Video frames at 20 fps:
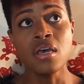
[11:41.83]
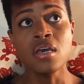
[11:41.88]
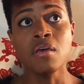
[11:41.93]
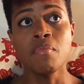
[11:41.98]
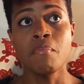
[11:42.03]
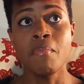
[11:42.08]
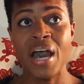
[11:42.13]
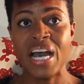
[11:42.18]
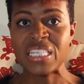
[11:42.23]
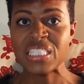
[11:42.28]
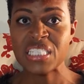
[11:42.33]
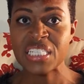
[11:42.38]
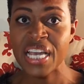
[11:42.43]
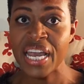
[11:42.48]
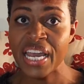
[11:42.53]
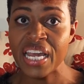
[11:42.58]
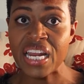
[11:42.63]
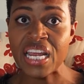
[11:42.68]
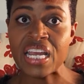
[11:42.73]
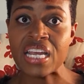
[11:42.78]

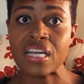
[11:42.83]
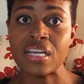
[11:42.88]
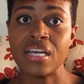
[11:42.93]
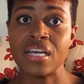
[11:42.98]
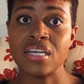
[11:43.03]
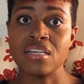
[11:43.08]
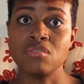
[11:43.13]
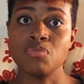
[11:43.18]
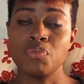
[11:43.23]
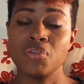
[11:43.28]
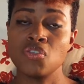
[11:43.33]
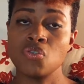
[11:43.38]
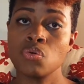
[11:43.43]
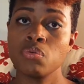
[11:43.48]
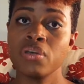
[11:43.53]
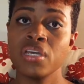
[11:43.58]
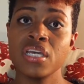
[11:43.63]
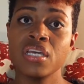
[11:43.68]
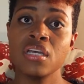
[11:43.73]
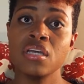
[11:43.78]
Masticating, it's
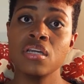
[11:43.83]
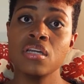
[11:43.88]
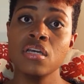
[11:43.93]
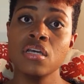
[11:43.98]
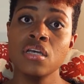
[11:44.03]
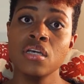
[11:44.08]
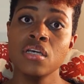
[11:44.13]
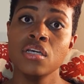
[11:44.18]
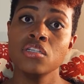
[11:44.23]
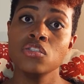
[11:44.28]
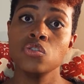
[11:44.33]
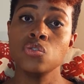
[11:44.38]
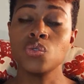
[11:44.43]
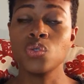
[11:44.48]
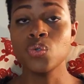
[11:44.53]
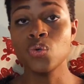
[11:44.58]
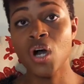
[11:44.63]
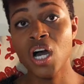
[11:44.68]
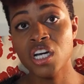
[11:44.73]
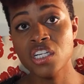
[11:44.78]
between
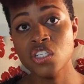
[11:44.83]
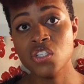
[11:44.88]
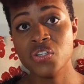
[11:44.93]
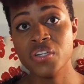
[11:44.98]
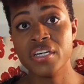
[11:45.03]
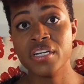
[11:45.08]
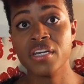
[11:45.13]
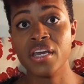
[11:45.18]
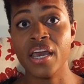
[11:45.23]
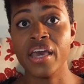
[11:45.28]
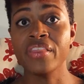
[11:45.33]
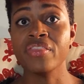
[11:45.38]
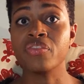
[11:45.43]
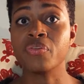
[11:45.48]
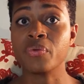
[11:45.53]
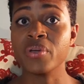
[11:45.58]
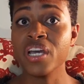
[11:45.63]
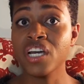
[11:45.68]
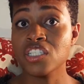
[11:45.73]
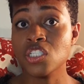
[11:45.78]
$200 and
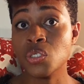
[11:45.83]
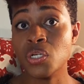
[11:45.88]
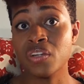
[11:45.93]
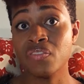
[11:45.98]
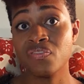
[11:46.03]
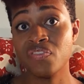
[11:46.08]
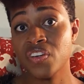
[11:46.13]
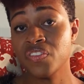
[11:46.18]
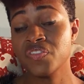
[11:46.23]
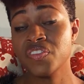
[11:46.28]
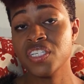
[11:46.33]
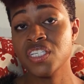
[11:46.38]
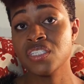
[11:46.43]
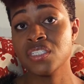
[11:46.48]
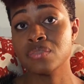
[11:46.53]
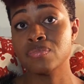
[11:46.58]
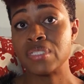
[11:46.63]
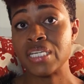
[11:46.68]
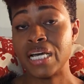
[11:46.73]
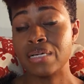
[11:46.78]
$350,
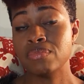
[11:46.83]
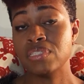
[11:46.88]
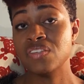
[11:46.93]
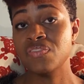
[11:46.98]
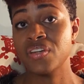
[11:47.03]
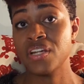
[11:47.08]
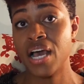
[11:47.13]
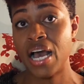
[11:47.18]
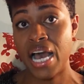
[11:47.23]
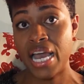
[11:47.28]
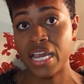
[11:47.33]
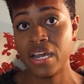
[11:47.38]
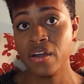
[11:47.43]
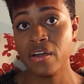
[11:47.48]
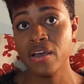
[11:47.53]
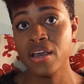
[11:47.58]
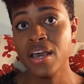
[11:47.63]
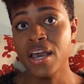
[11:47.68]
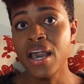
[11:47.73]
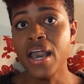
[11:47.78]
sometimes even higher.
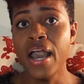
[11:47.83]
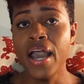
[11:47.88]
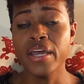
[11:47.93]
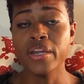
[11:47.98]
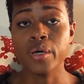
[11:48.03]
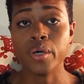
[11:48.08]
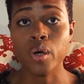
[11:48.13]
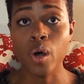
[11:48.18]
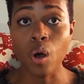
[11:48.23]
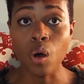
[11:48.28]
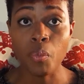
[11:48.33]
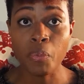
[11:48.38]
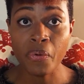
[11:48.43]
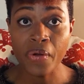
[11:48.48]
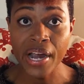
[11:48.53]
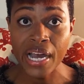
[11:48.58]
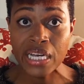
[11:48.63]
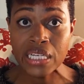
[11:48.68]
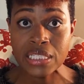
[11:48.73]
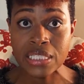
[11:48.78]
And a cold
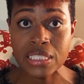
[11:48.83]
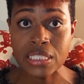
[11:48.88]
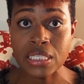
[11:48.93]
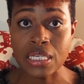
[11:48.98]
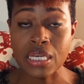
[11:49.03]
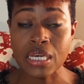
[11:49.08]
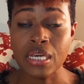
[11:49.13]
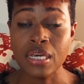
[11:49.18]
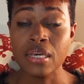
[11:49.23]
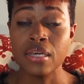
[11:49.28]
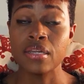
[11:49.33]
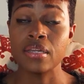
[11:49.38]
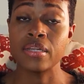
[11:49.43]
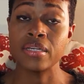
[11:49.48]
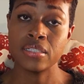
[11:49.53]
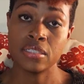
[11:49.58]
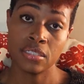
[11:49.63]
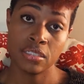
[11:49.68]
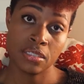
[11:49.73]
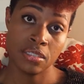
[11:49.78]
press,
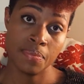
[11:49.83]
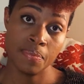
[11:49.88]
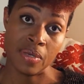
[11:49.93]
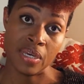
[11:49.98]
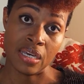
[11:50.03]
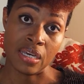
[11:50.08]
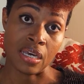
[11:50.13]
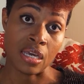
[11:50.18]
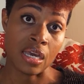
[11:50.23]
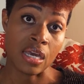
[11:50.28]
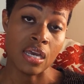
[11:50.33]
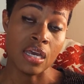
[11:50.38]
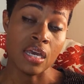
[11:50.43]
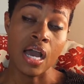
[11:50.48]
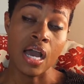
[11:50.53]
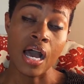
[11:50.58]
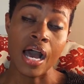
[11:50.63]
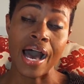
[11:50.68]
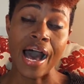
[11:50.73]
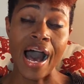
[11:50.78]
listen to me,
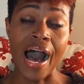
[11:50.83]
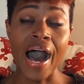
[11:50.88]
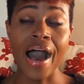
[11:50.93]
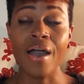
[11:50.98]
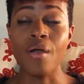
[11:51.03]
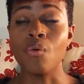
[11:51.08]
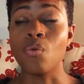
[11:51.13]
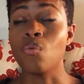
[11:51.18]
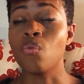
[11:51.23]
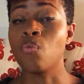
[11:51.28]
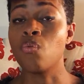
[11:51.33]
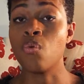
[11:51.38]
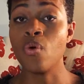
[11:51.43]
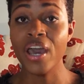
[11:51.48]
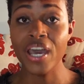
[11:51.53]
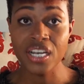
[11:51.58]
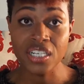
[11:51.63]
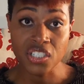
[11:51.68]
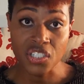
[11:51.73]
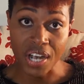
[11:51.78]
I
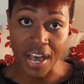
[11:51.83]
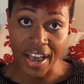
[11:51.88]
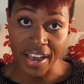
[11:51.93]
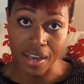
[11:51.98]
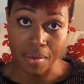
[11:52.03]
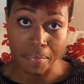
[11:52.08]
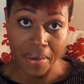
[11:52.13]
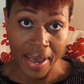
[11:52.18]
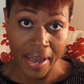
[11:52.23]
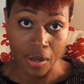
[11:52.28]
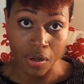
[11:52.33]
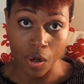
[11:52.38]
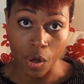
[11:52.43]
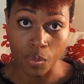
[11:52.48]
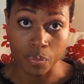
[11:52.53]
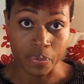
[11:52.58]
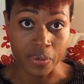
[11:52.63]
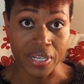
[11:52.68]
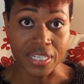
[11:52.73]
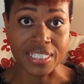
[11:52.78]
wish I could buy a
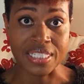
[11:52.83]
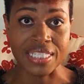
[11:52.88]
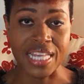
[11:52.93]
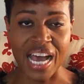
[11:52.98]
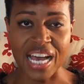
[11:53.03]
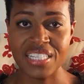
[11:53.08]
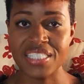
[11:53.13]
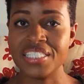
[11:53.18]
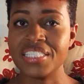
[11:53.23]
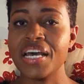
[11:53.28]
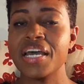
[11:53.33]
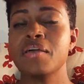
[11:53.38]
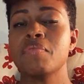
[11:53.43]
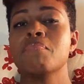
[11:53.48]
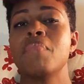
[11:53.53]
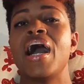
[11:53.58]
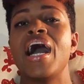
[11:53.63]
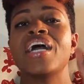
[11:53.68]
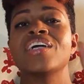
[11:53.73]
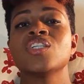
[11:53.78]
cold press. That's like
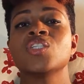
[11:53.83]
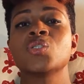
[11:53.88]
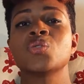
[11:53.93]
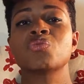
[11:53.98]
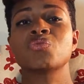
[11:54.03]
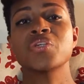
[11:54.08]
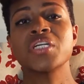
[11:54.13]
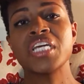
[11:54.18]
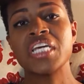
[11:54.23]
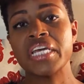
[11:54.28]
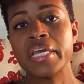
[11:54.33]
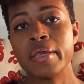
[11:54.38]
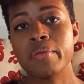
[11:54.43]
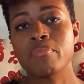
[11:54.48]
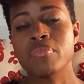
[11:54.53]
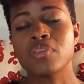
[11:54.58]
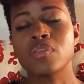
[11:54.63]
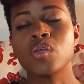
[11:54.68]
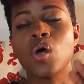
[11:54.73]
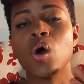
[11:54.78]
my dream.
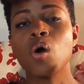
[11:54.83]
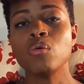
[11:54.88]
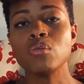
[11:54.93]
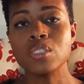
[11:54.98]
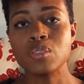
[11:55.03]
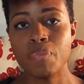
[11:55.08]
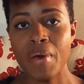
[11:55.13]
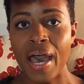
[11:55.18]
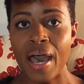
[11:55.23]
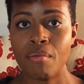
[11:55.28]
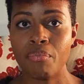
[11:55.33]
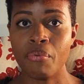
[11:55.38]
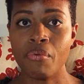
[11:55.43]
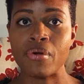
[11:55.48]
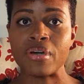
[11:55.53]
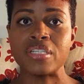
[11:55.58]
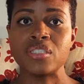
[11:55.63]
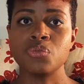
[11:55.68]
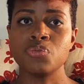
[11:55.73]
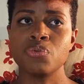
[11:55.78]
Those bad
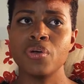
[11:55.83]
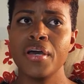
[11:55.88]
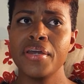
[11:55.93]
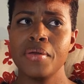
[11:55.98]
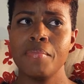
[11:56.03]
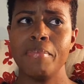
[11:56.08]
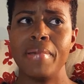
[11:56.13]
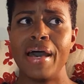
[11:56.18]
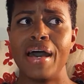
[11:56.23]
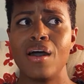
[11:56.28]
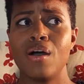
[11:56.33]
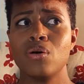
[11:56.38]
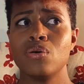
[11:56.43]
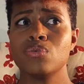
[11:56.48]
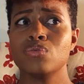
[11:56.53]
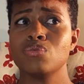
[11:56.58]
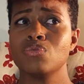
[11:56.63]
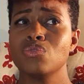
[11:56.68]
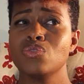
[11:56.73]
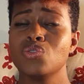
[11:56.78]
boys run
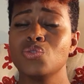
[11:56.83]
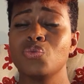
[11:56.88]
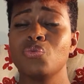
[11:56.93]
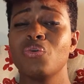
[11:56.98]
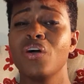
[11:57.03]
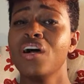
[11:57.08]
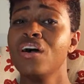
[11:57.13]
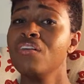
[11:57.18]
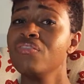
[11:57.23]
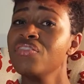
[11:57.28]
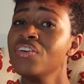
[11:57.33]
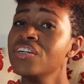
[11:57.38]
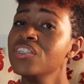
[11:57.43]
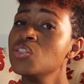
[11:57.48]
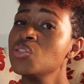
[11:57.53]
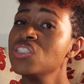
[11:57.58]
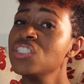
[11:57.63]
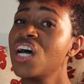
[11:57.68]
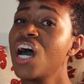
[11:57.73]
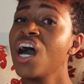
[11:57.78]
about
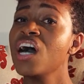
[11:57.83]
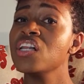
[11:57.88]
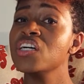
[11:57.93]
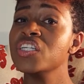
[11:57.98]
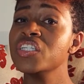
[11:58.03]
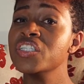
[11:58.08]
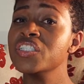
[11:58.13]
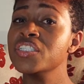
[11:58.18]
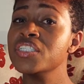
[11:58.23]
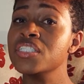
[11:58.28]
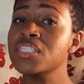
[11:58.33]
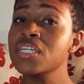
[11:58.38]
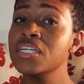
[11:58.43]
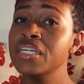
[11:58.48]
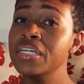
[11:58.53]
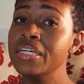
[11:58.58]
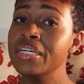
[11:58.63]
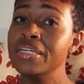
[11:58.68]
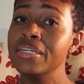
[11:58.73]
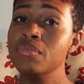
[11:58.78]
$1,200,
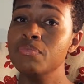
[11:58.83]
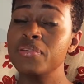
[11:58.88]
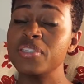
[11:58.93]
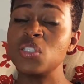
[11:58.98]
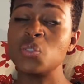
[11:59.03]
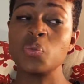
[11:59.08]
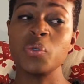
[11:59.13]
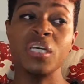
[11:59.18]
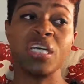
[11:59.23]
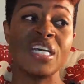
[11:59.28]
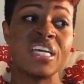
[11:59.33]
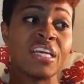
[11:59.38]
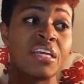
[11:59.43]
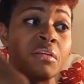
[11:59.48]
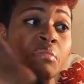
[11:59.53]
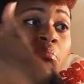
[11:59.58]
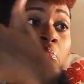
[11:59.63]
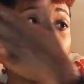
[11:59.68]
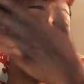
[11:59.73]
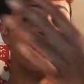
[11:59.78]

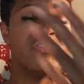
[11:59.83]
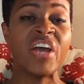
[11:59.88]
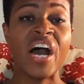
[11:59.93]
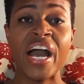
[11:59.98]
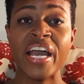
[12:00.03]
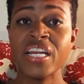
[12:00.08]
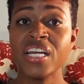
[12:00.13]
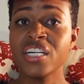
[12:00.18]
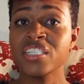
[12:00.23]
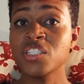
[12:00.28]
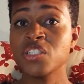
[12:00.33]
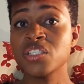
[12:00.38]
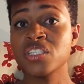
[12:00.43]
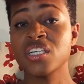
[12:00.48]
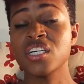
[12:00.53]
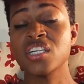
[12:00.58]
between $900